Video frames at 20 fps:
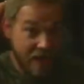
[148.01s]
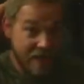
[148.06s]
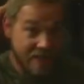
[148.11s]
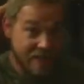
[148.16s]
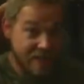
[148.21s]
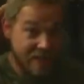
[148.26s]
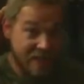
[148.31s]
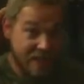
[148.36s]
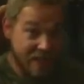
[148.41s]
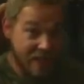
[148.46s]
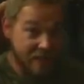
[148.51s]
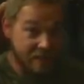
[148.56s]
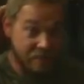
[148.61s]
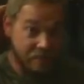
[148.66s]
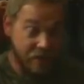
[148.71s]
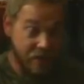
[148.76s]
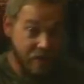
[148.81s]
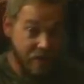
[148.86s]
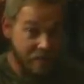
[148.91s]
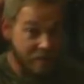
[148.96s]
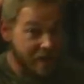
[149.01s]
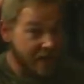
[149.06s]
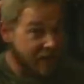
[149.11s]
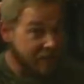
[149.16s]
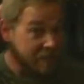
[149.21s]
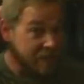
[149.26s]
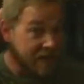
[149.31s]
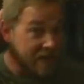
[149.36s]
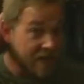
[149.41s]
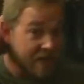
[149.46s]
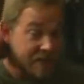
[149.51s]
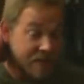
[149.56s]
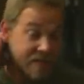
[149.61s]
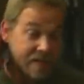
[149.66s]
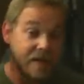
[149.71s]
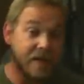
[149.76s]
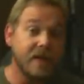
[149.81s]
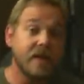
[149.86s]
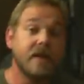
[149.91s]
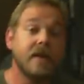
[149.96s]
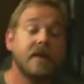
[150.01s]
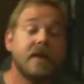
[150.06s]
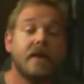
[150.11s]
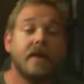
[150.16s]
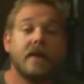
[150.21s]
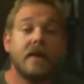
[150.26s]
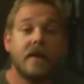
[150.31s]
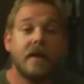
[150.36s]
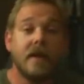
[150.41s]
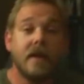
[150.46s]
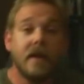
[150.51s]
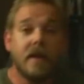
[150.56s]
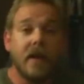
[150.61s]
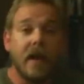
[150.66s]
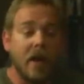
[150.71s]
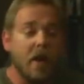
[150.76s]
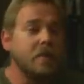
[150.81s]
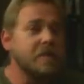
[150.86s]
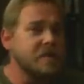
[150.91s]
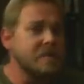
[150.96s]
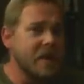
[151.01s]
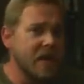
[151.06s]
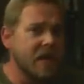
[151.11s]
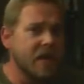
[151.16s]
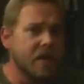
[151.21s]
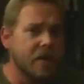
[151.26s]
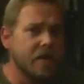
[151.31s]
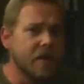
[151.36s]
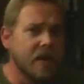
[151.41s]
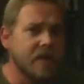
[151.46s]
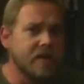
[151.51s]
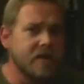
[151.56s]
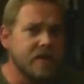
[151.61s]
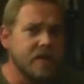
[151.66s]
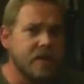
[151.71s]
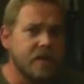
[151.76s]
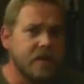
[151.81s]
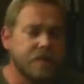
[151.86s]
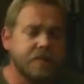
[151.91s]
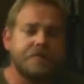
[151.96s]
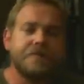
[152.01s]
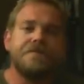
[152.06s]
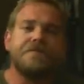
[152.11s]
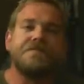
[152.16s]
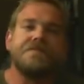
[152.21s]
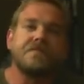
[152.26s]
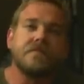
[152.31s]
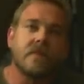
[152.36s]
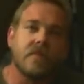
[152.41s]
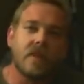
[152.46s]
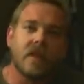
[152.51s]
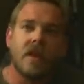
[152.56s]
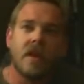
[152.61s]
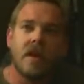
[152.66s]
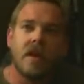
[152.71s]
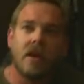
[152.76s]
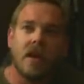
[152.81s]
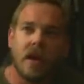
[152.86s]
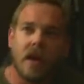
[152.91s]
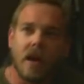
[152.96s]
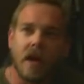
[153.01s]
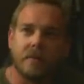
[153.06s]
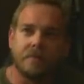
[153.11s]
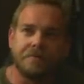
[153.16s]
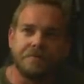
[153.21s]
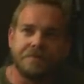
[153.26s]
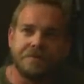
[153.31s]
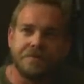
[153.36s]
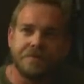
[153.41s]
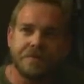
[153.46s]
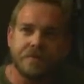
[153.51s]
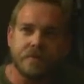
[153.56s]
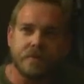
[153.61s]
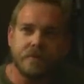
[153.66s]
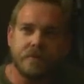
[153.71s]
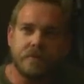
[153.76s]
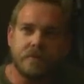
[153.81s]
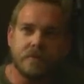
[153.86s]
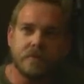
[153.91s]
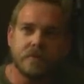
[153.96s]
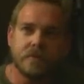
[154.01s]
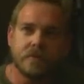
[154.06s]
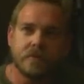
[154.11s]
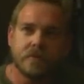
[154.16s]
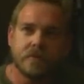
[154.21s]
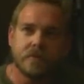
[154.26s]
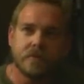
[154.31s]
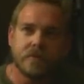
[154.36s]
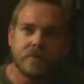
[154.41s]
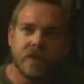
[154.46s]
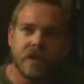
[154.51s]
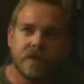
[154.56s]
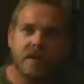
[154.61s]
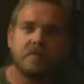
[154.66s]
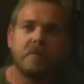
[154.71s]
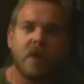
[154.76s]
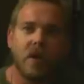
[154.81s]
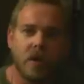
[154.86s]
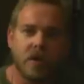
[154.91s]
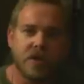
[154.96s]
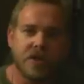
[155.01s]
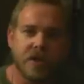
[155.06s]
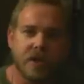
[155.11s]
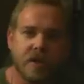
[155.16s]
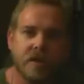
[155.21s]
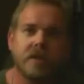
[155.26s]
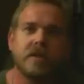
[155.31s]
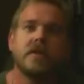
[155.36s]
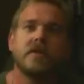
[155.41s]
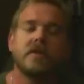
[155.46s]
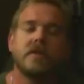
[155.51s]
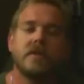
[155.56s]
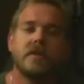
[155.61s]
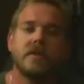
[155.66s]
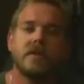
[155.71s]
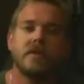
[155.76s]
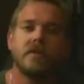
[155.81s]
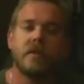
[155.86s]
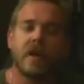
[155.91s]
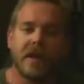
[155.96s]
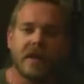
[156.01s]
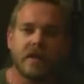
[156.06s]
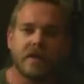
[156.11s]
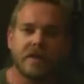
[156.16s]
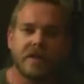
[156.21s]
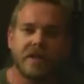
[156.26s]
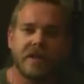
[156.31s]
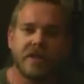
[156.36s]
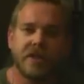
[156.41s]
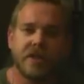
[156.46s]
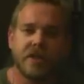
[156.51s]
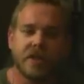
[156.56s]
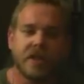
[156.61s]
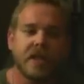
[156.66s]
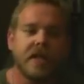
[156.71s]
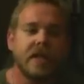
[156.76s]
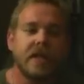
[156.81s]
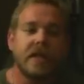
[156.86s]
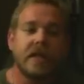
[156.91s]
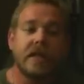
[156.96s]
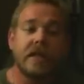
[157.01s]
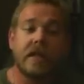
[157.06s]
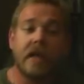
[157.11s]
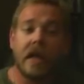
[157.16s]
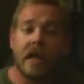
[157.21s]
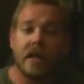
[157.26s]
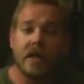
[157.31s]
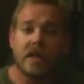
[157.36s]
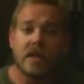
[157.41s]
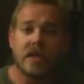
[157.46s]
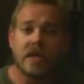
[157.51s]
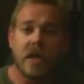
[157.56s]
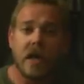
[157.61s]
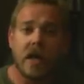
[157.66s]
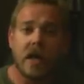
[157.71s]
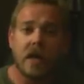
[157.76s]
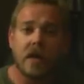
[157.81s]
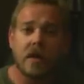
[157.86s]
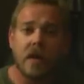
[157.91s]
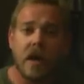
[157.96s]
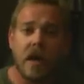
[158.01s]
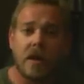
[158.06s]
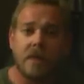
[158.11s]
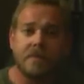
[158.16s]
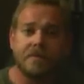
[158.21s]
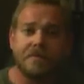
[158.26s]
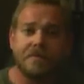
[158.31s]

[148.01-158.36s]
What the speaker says: is this thing getting blurry, making me nuts? I hope it's making you nuts too. The polo shirt, the regular t-shirt, colors are